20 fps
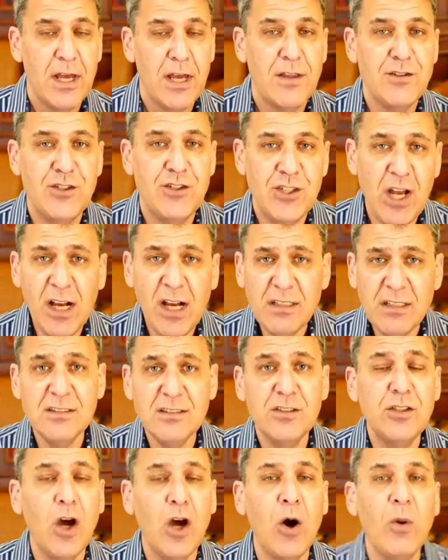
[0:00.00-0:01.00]
Just
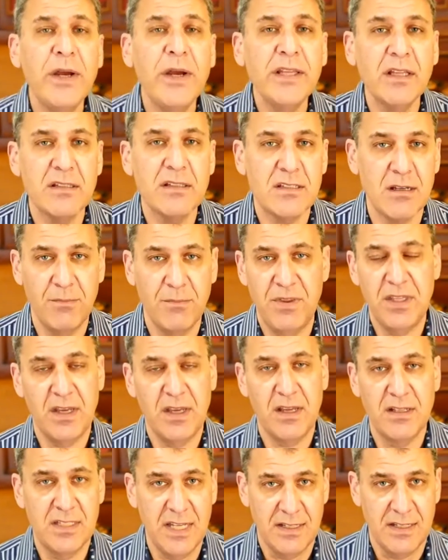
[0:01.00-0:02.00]
knowing that something
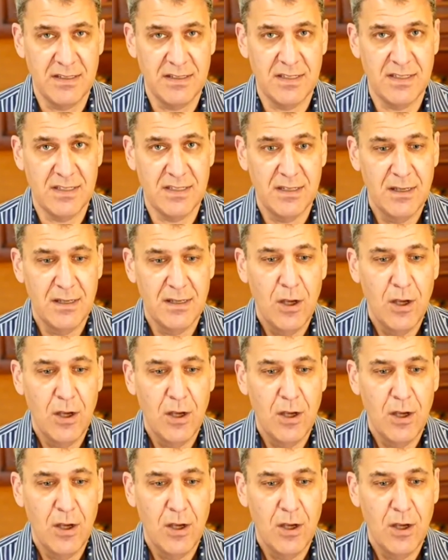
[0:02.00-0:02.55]
exists